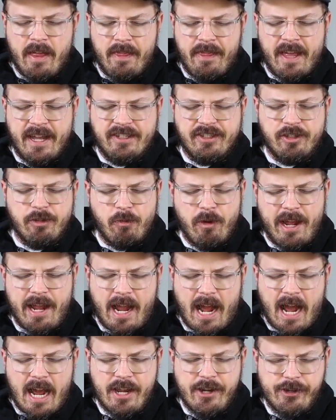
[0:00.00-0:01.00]
That's the way
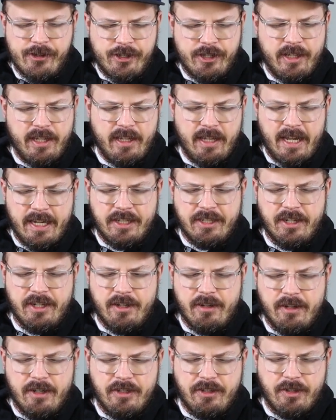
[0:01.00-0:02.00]
I usually like to
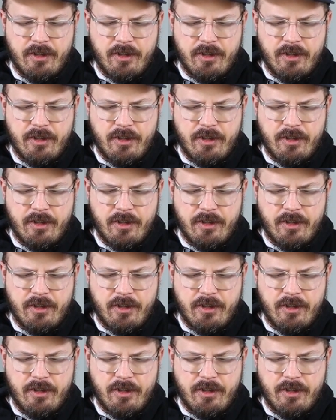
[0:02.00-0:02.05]
do it.